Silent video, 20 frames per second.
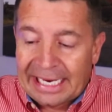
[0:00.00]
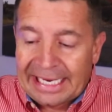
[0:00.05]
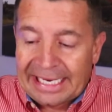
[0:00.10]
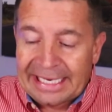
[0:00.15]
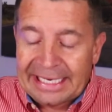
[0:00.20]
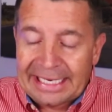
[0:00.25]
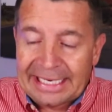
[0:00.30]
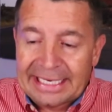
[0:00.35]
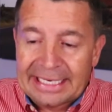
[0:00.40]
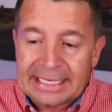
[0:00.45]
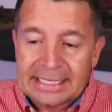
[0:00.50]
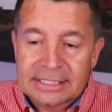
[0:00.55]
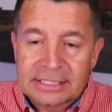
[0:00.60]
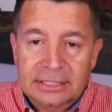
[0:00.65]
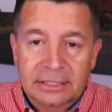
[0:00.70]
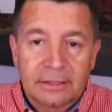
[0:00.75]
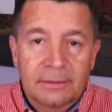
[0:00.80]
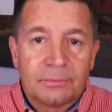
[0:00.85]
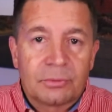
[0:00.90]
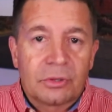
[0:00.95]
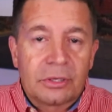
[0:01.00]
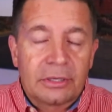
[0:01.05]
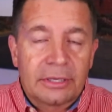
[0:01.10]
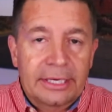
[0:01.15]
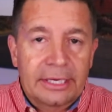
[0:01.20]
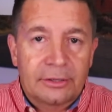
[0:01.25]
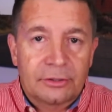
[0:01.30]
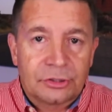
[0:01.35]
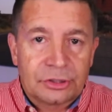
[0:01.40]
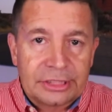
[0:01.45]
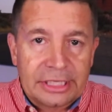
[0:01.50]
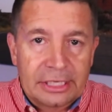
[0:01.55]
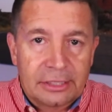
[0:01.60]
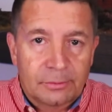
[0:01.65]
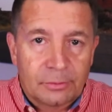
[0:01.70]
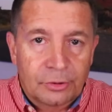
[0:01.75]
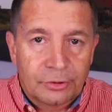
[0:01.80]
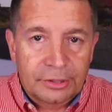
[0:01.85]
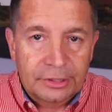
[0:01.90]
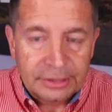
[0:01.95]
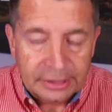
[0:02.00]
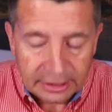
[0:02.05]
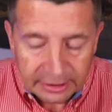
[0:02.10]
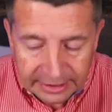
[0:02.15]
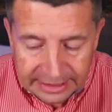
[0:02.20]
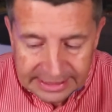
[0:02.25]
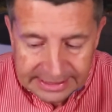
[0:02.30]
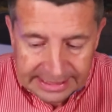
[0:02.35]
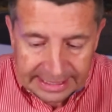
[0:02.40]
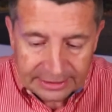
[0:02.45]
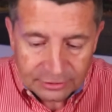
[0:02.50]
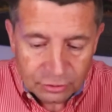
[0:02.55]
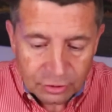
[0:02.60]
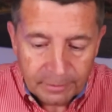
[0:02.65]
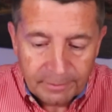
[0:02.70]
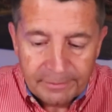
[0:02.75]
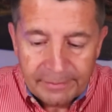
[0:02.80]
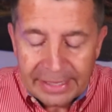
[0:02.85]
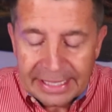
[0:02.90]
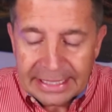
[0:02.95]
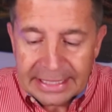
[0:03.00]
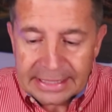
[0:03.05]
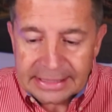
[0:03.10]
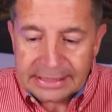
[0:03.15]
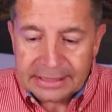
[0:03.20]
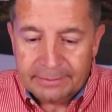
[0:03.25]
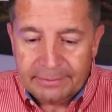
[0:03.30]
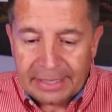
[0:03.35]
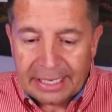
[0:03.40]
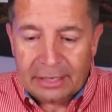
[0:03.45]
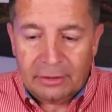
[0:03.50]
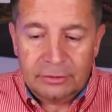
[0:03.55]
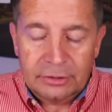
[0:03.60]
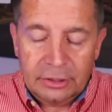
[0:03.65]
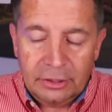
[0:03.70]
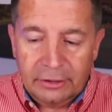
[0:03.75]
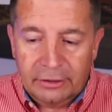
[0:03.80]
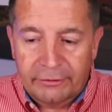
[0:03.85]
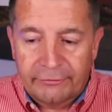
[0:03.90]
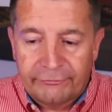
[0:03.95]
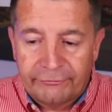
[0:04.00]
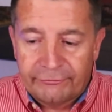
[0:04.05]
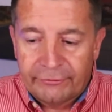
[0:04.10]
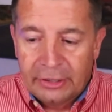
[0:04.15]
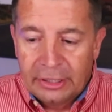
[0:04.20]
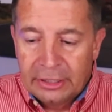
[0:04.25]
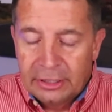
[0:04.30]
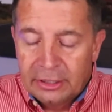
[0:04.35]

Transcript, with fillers: it is completely understandable that there is a tremendous amount of